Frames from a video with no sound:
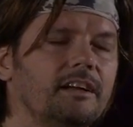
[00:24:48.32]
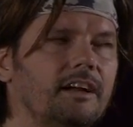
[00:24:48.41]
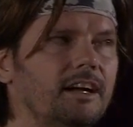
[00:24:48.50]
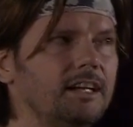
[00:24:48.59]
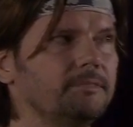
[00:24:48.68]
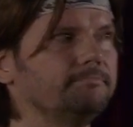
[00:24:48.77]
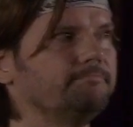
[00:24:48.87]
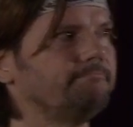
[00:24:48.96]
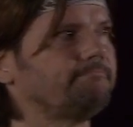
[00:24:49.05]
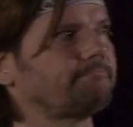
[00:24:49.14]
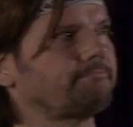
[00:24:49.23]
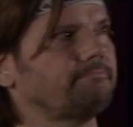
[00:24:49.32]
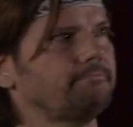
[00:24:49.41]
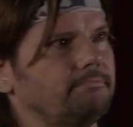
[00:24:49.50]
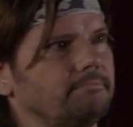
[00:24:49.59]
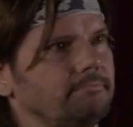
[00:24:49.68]
And
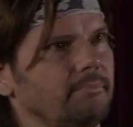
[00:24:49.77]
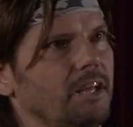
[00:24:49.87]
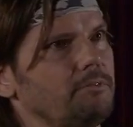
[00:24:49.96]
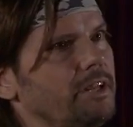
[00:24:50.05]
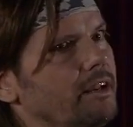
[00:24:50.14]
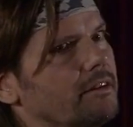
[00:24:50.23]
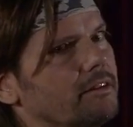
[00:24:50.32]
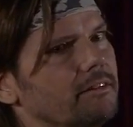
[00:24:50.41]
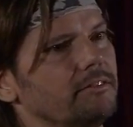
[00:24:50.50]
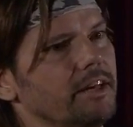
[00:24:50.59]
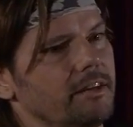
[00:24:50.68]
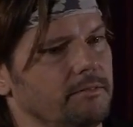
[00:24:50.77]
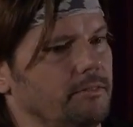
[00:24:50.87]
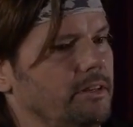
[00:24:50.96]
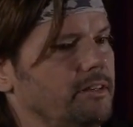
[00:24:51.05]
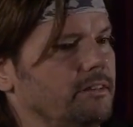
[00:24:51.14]
we had
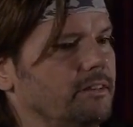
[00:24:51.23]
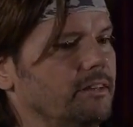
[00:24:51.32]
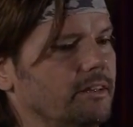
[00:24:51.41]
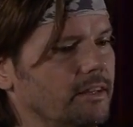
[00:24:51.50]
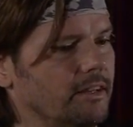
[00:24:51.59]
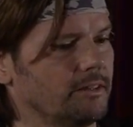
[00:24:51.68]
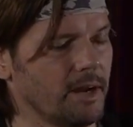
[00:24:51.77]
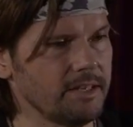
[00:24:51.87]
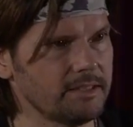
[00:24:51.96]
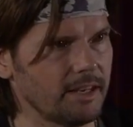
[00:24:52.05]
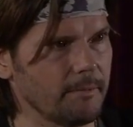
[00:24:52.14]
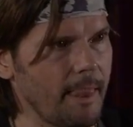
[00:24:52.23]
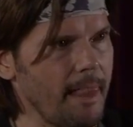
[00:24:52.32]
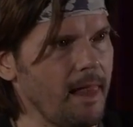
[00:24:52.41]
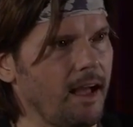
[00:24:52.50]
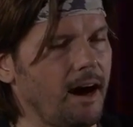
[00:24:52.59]
a great time.
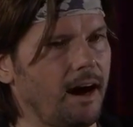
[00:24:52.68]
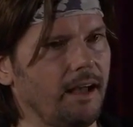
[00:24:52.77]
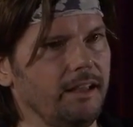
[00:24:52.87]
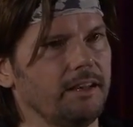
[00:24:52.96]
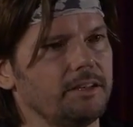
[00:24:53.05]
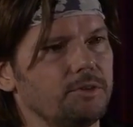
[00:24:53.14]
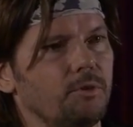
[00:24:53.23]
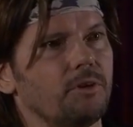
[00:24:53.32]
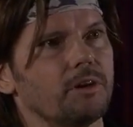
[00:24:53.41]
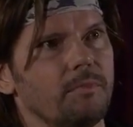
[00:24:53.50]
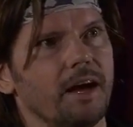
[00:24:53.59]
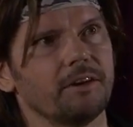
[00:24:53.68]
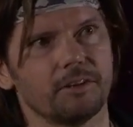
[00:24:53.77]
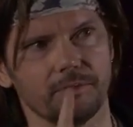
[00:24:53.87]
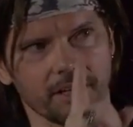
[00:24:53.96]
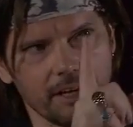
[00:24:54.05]
I adore my
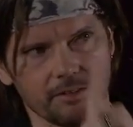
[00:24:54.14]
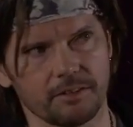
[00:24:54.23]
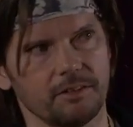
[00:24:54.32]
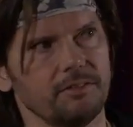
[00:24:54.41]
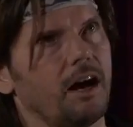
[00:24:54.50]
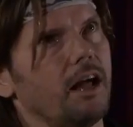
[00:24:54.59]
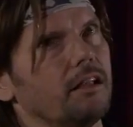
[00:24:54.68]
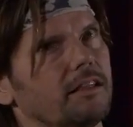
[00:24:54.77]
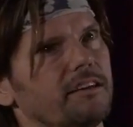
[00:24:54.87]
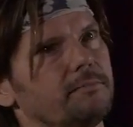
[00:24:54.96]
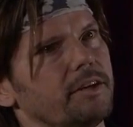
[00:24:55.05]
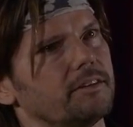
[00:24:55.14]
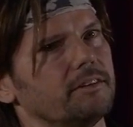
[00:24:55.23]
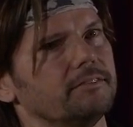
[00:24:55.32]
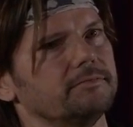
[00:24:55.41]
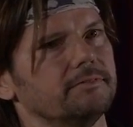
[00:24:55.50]
girl. When I have a girlfriend, I love my
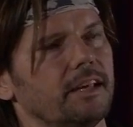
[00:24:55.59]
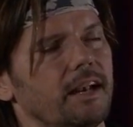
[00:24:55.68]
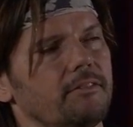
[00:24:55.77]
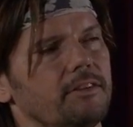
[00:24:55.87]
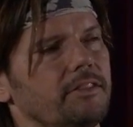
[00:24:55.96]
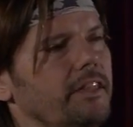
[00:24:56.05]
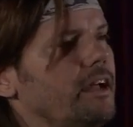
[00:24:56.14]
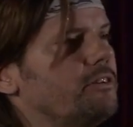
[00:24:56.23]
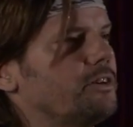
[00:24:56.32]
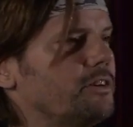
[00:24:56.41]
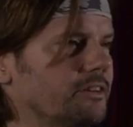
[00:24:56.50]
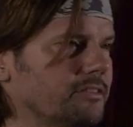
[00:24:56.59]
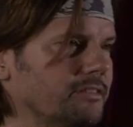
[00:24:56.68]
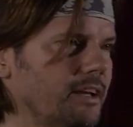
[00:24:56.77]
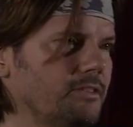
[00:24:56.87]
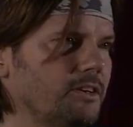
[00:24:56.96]
girl. And I would never hurt
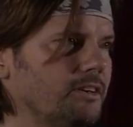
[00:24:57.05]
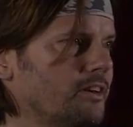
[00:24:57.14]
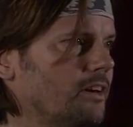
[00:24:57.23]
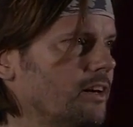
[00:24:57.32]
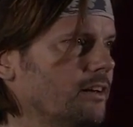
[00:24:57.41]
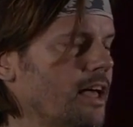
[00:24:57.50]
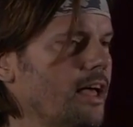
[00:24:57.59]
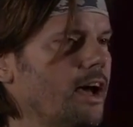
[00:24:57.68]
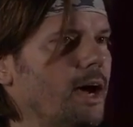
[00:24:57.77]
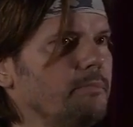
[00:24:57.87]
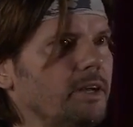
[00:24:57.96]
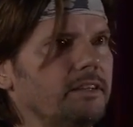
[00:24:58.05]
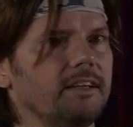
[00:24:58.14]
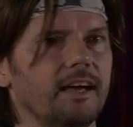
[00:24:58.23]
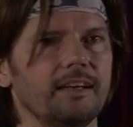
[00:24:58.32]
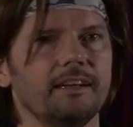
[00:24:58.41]
her heart. I'm not the
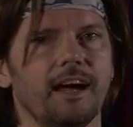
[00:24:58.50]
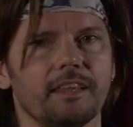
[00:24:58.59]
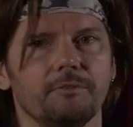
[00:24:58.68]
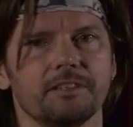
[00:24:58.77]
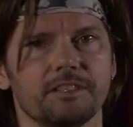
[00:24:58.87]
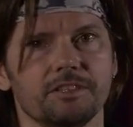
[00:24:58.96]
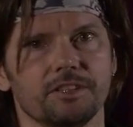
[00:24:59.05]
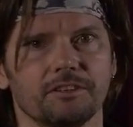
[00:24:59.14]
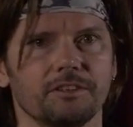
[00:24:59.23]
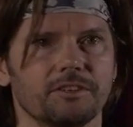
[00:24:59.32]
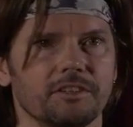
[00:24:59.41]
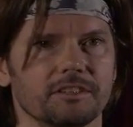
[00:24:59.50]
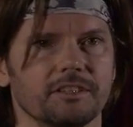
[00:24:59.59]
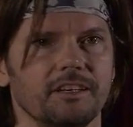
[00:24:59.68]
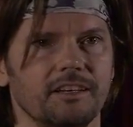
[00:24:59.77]
kind of guy that wants to juggle girls.